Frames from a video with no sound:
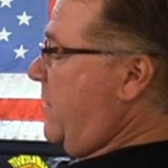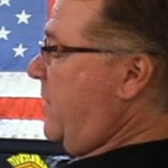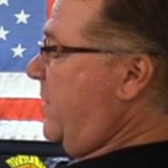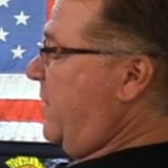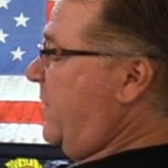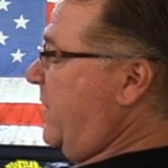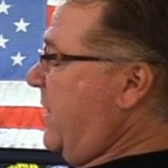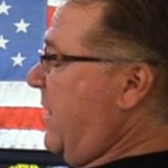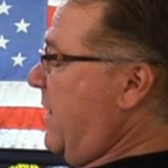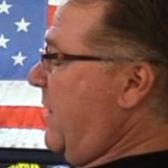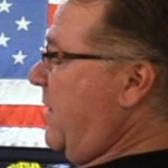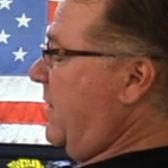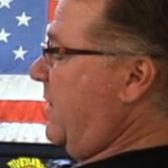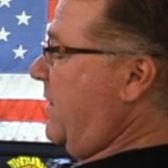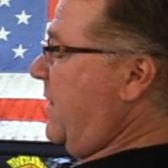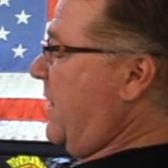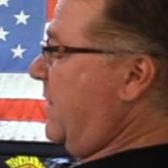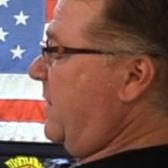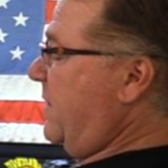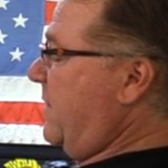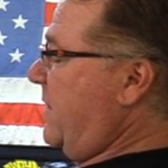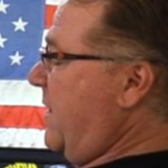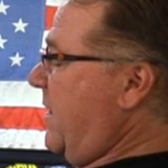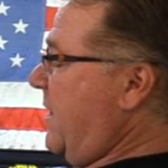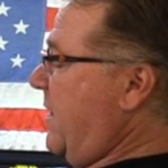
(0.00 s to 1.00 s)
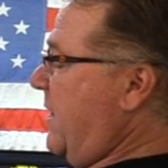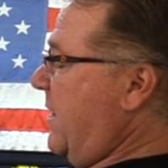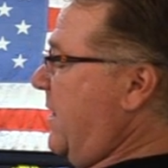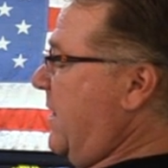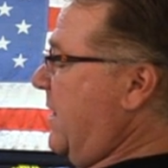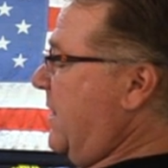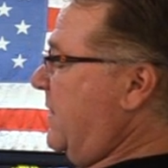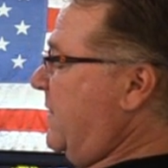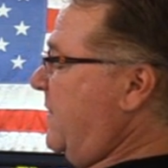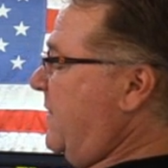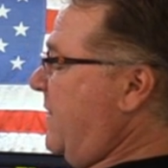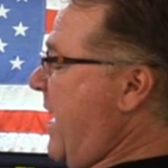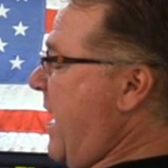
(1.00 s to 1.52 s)
Distilled at
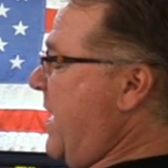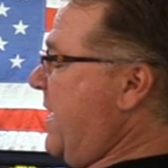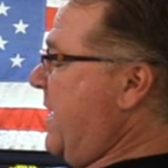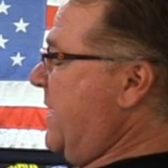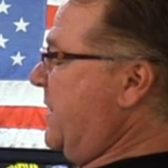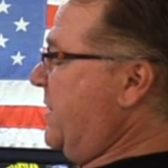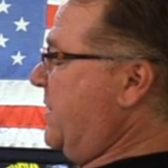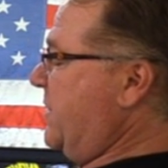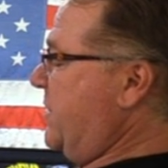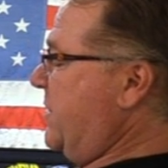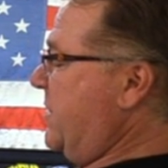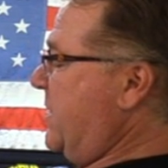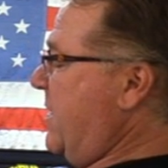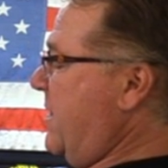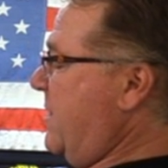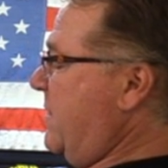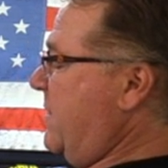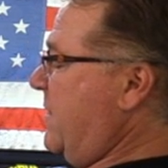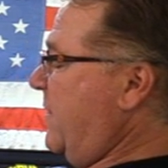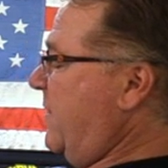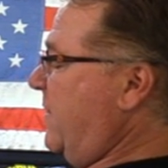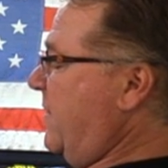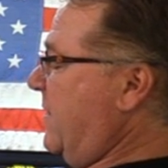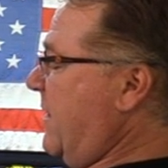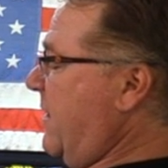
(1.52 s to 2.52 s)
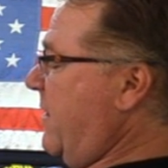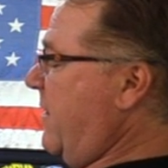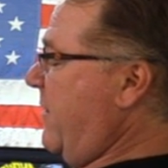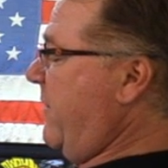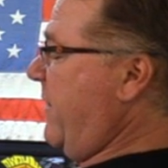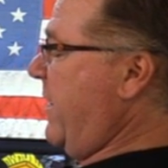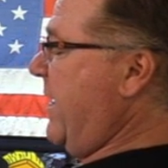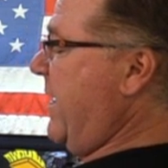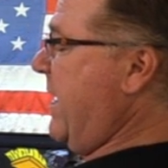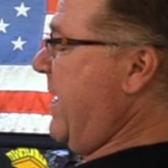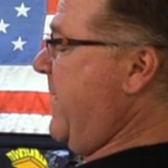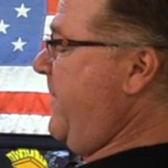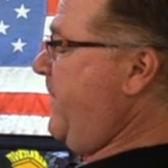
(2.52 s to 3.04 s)
uh, Teaninich
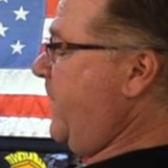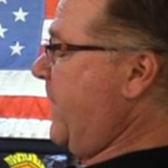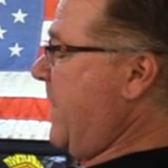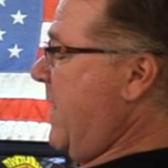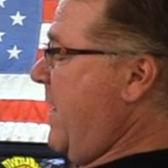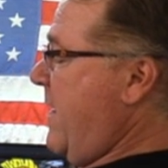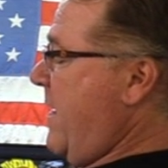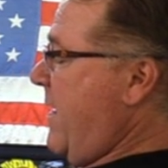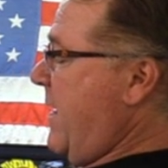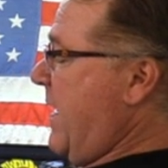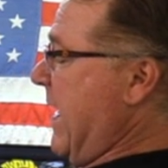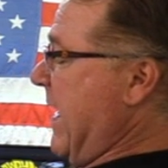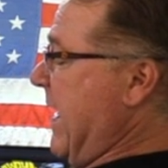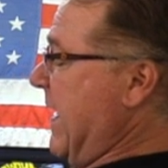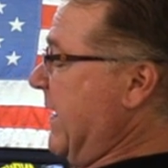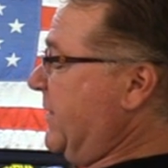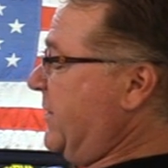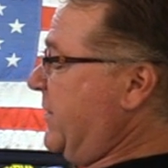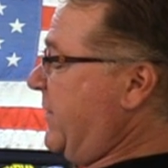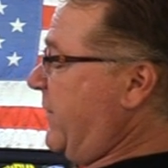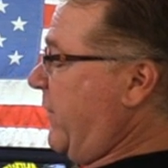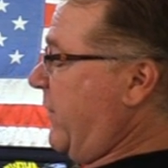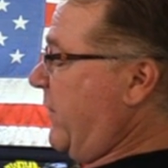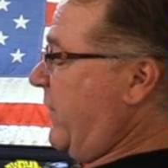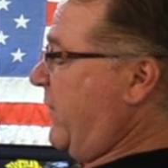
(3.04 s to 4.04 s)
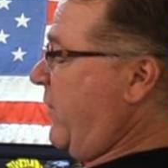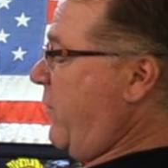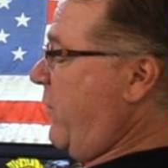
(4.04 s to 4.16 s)
distillery, aged for